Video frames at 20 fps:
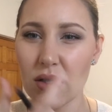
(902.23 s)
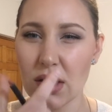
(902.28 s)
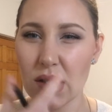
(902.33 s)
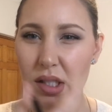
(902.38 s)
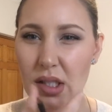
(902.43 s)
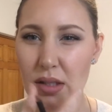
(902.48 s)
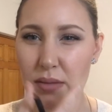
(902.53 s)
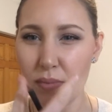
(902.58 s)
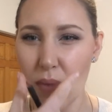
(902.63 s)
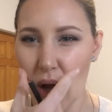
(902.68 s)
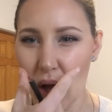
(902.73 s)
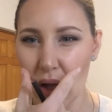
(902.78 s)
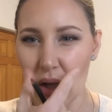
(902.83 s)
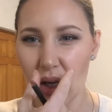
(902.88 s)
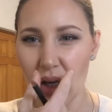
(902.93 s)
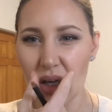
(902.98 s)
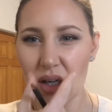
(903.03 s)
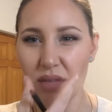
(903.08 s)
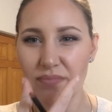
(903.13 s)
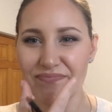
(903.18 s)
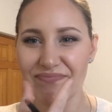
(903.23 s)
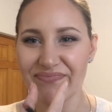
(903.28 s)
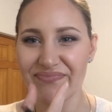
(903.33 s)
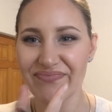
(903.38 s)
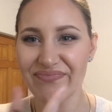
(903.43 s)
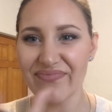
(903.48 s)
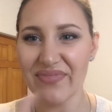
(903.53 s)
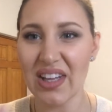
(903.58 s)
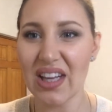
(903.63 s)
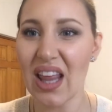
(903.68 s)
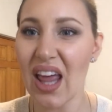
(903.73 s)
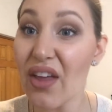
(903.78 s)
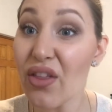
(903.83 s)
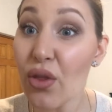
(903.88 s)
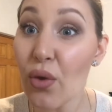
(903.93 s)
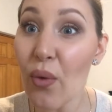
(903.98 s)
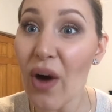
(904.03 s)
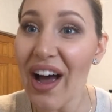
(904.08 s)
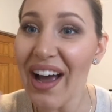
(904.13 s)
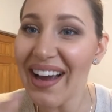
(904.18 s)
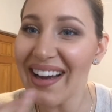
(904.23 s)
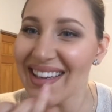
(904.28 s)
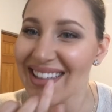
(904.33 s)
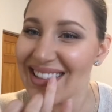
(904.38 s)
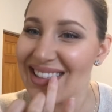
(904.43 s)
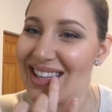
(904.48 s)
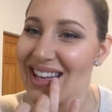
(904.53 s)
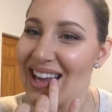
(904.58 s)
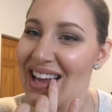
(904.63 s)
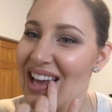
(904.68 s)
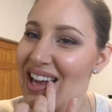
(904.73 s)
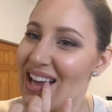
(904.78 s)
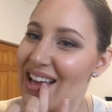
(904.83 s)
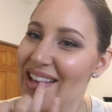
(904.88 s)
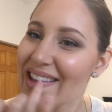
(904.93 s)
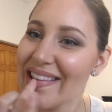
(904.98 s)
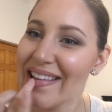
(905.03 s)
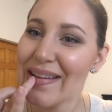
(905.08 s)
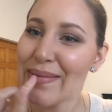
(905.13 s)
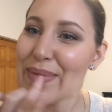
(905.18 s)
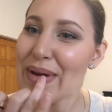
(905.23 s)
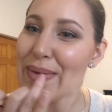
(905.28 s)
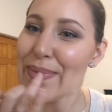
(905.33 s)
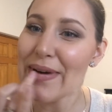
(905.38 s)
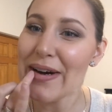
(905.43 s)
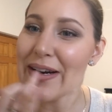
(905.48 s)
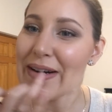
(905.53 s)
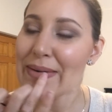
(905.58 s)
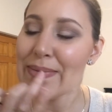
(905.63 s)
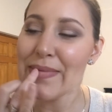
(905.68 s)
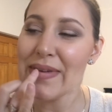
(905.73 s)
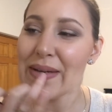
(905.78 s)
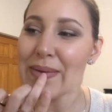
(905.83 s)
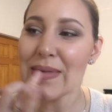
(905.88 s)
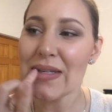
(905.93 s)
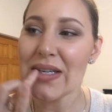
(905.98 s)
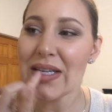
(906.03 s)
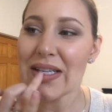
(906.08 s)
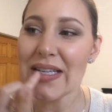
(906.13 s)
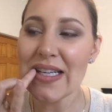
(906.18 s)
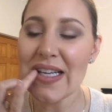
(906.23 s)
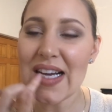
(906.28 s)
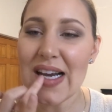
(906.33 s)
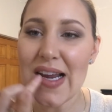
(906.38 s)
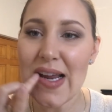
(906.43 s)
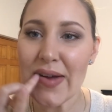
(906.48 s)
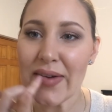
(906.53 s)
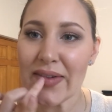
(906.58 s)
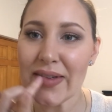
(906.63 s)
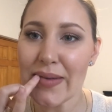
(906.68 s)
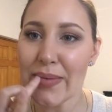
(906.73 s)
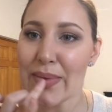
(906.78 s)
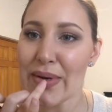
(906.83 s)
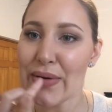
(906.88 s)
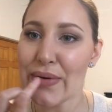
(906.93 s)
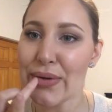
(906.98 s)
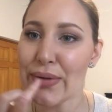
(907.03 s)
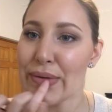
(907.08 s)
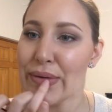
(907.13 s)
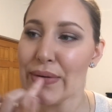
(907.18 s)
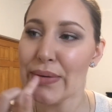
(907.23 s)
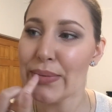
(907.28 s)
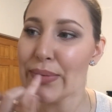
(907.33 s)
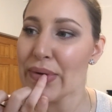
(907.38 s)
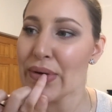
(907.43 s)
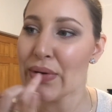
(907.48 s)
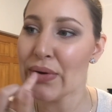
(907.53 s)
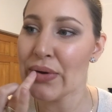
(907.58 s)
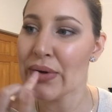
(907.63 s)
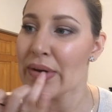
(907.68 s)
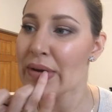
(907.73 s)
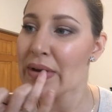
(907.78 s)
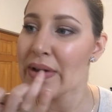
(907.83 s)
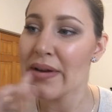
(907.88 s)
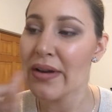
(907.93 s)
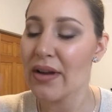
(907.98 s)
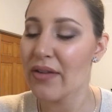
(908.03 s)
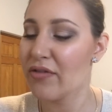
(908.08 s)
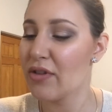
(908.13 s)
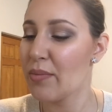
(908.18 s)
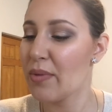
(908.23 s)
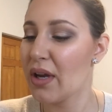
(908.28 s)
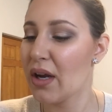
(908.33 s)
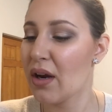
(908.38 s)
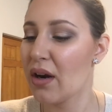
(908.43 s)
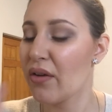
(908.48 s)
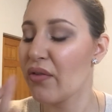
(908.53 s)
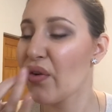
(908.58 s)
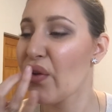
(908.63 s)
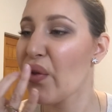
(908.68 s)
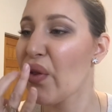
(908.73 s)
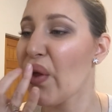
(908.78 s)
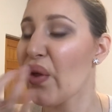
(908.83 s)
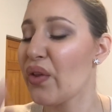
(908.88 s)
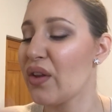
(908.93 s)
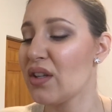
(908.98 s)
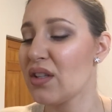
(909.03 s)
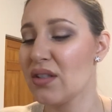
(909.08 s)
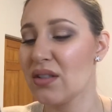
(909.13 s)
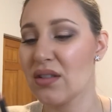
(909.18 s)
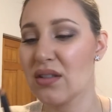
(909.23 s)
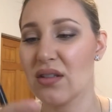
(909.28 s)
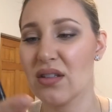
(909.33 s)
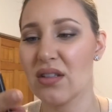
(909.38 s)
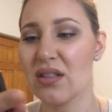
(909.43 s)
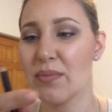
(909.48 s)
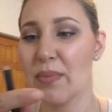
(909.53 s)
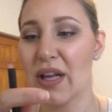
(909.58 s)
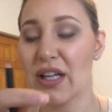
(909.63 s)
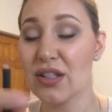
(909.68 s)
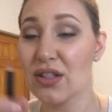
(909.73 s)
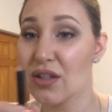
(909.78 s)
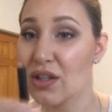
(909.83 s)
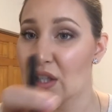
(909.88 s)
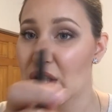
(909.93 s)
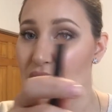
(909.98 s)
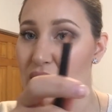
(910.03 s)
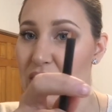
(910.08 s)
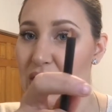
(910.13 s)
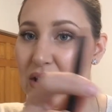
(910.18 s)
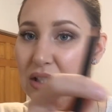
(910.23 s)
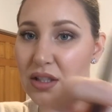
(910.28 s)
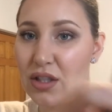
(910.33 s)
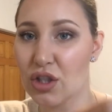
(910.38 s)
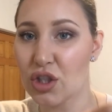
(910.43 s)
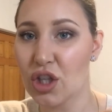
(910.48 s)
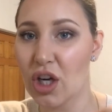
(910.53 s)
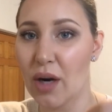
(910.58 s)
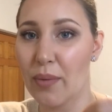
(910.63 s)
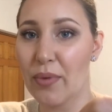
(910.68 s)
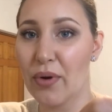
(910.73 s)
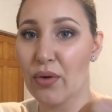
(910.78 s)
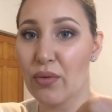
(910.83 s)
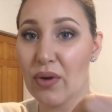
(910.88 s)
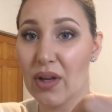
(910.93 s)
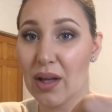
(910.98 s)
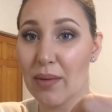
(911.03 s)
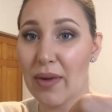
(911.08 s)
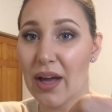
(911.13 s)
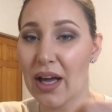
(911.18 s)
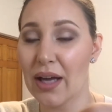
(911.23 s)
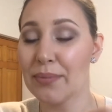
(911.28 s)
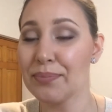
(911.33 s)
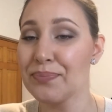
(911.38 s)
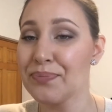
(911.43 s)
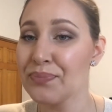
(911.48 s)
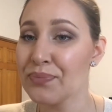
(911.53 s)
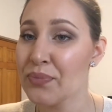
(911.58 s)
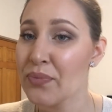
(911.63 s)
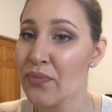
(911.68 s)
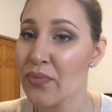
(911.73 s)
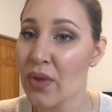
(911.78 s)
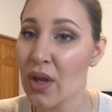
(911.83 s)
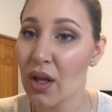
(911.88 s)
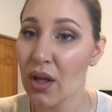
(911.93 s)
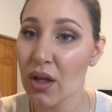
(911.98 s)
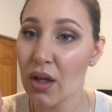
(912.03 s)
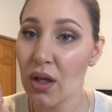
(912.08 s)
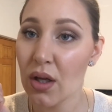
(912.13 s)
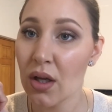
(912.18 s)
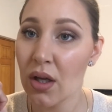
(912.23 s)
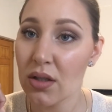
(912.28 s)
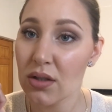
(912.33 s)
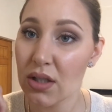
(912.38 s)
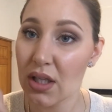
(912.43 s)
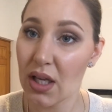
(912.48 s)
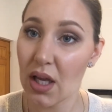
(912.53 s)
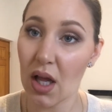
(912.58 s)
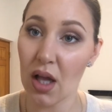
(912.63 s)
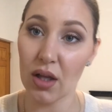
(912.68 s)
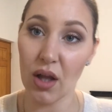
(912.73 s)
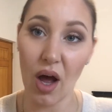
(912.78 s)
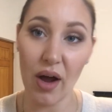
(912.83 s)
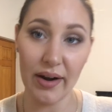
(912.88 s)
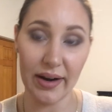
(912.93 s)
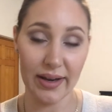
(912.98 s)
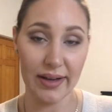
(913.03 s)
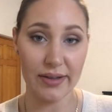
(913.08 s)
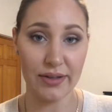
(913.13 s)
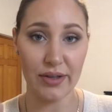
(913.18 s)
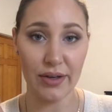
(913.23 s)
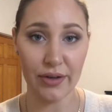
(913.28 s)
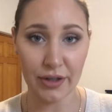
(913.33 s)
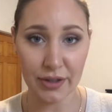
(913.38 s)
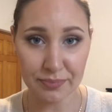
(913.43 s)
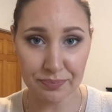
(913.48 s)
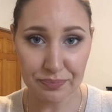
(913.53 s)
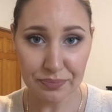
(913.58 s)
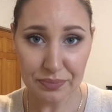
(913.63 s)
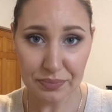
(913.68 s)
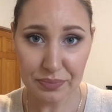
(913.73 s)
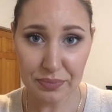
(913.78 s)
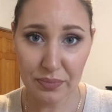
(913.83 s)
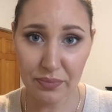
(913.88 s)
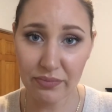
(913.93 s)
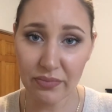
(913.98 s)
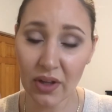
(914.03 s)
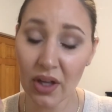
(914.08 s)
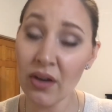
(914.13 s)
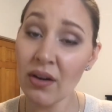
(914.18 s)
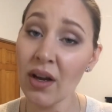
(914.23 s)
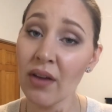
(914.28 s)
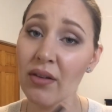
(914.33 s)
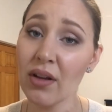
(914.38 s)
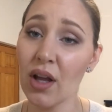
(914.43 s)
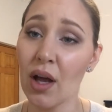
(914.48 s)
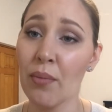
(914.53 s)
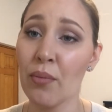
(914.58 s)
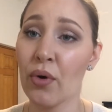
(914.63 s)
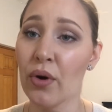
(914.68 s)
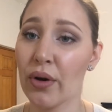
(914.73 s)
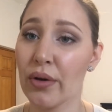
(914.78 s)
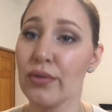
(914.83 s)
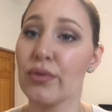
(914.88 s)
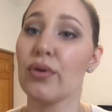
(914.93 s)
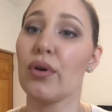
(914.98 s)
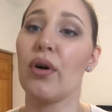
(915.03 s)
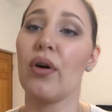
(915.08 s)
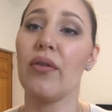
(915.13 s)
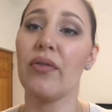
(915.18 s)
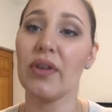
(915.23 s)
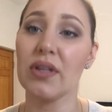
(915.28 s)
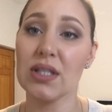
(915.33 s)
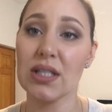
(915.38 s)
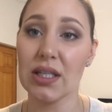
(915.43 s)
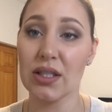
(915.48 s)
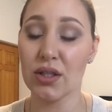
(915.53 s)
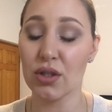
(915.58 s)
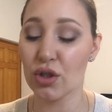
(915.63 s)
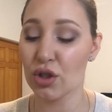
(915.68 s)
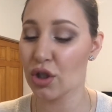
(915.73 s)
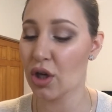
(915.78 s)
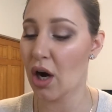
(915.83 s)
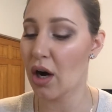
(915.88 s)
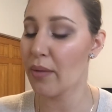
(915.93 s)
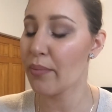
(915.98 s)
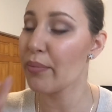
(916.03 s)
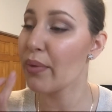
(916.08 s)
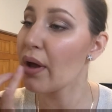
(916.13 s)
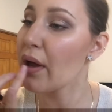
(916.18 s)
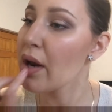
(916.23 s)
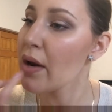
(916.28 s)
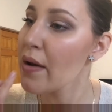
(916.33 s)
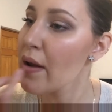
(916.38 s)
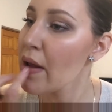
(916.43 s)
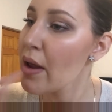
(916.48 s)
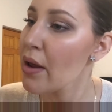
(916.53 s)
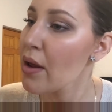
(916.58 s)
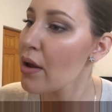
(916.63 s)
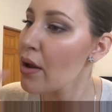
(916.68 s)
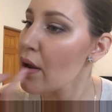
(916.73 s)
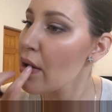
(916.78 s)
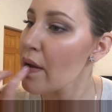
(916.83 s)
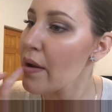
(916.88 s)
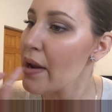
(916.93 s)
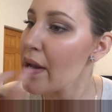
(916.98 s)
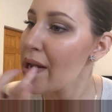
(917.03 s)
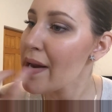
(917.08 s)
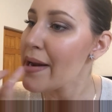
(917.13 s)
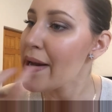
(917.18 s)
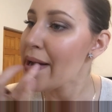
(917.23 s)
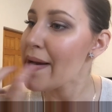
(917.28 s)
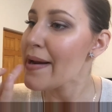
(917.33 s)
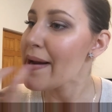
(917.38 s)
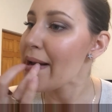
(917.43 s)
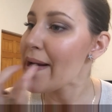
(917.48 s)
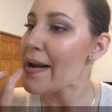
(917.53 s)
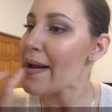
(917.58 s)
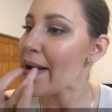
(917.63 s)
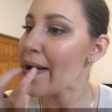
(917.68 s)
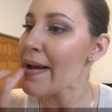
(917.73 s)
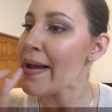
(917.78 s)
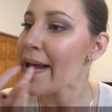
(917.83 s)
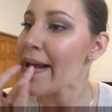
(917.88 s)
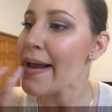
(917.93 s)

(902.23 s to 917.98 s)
smaller lengthwise than my bottom lip, so just to even them out a little bit. To be careful though, this pencil needs to sharpen really bad. It's a lot easier. You have a lot more control if it's nice and sharp, but you know,